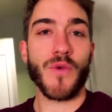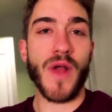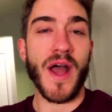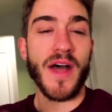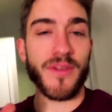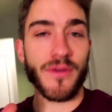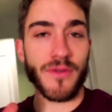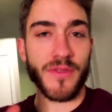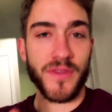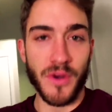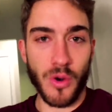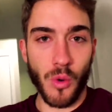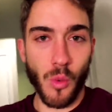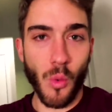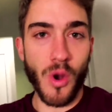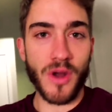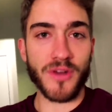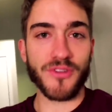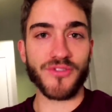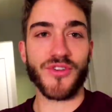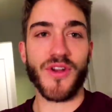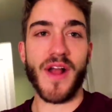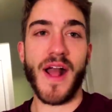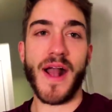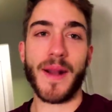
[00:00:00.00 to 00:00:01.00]
rather than a
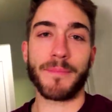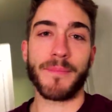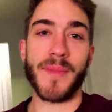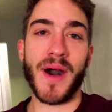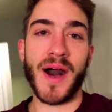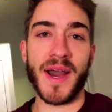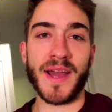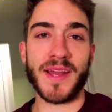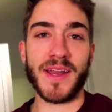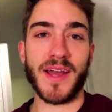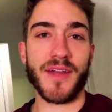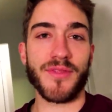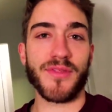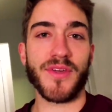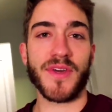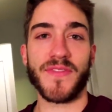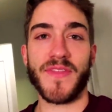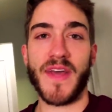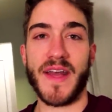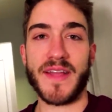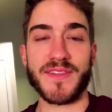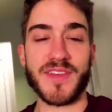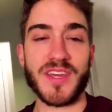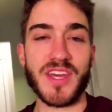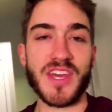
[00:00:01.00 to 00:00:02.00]
one-track mind. I think
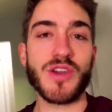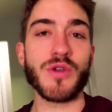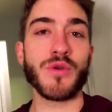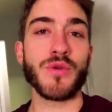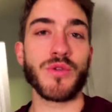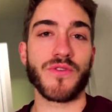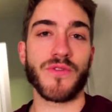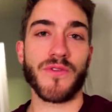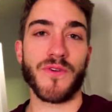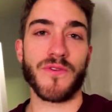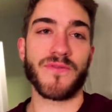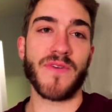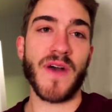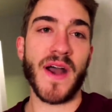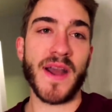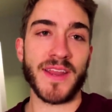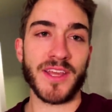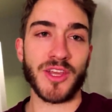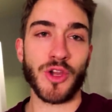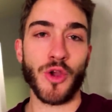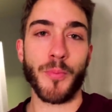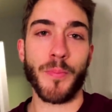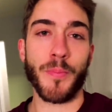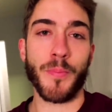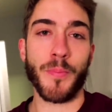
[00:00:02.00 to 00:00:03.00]
that's huge for finding your